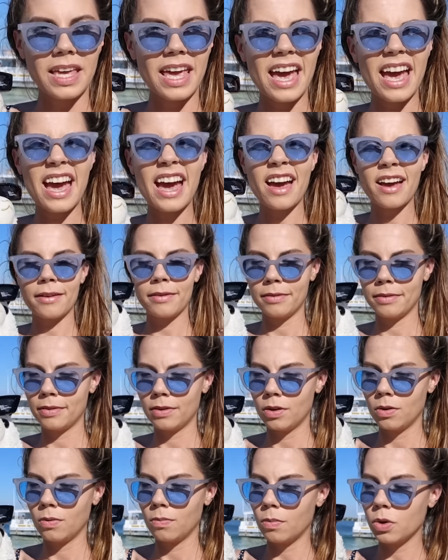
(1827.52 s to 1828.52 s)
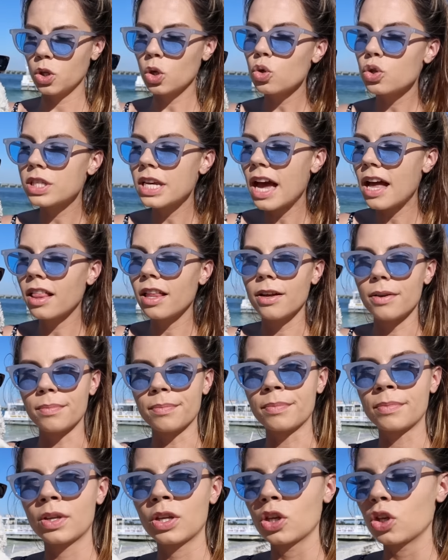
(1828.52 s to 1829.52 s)
Yeah? Well, you tell him.
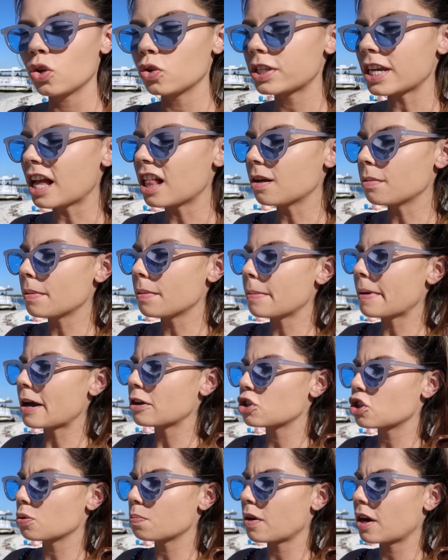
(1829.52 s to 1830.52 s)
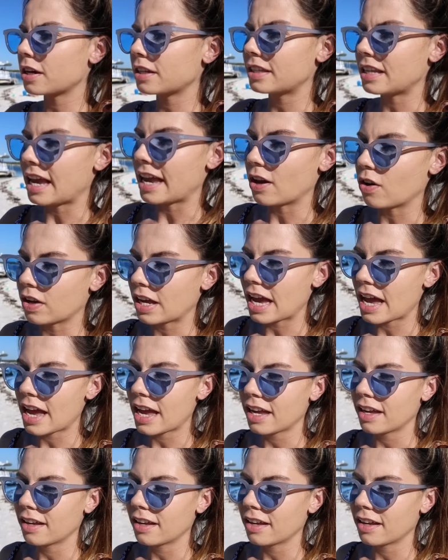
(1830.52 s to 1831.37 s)
You tell him about your birthday, okay?